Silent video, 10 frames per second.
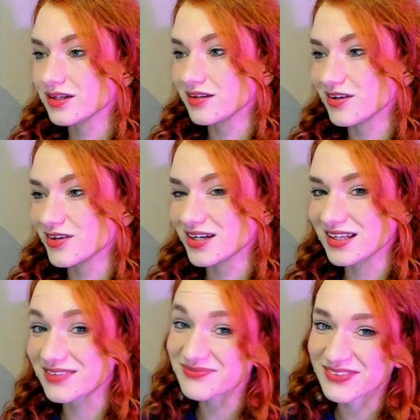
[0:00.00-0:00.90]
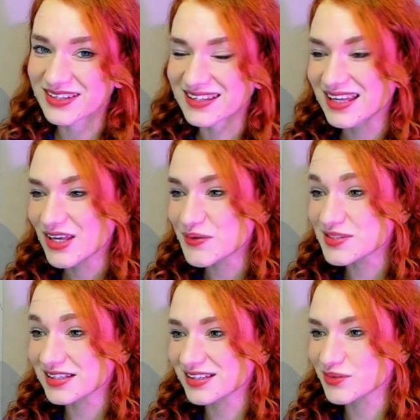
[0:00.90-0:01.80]
already when it
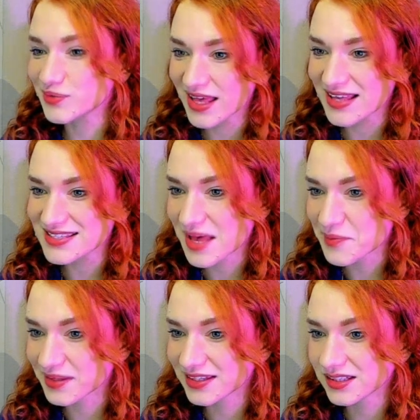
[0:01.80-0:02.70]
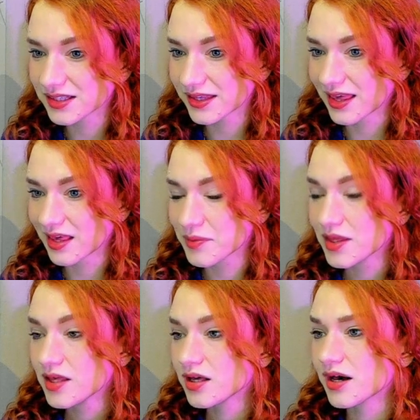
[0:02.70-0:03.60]
was clear what has happened in the game.